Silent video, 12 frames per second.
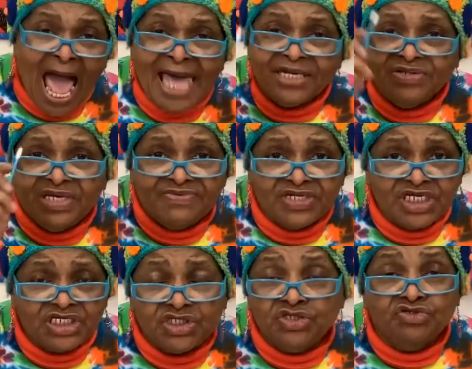don't even
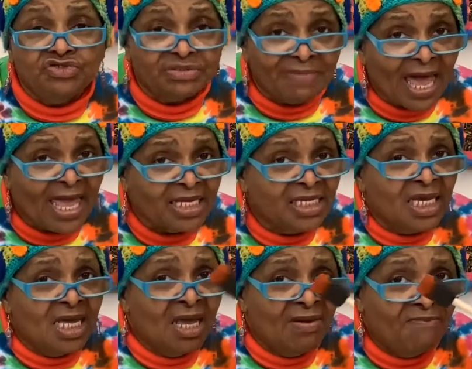need to use my
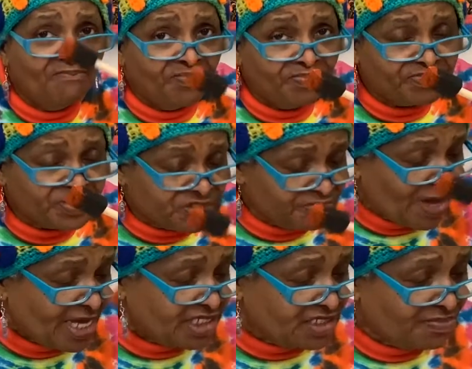
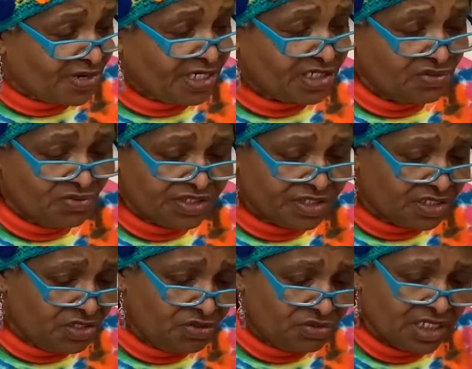sponge brush with the
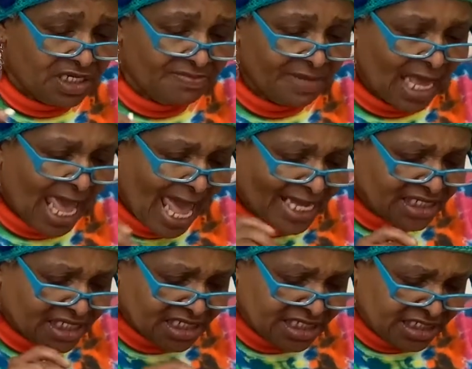Q-tip. I could
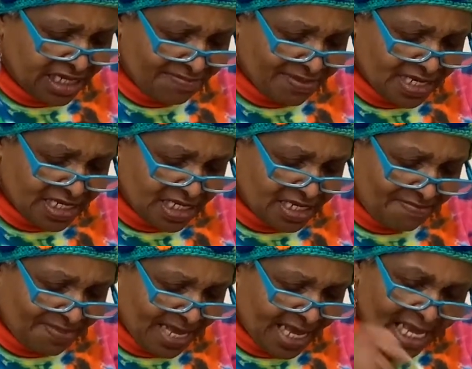just dip it in the
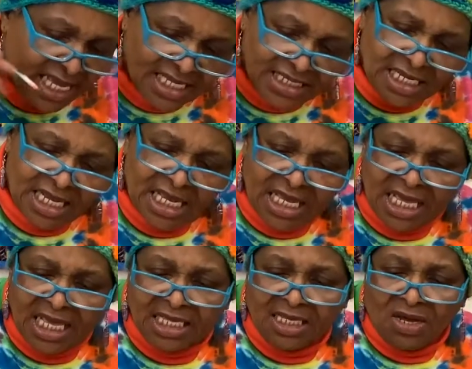paint
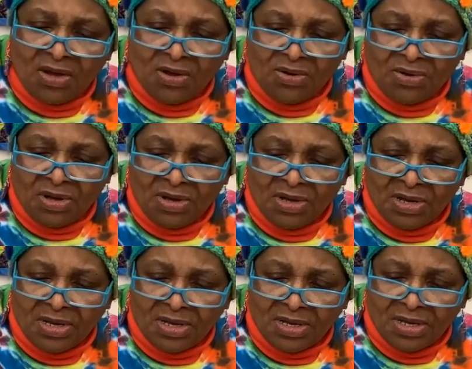and go
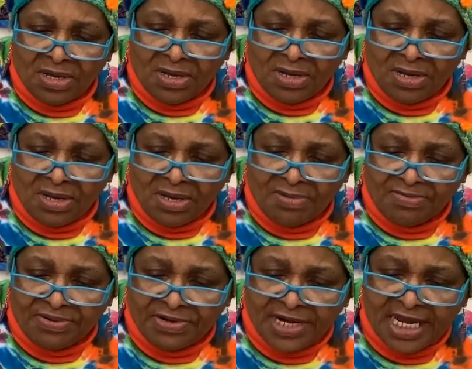
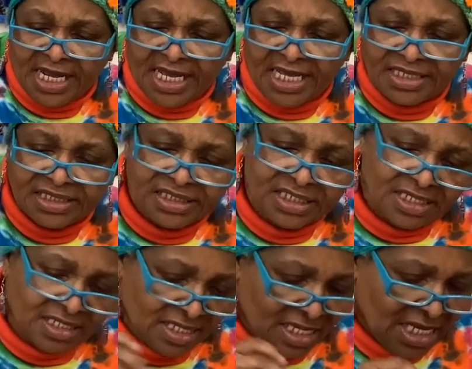press,
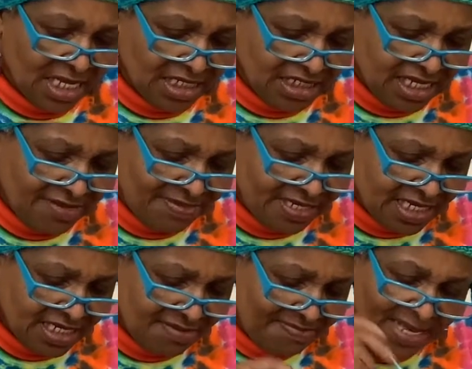dip it in
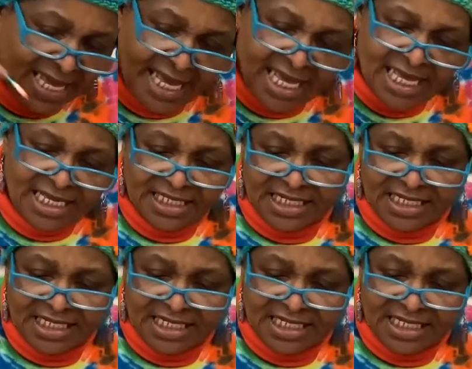the paint,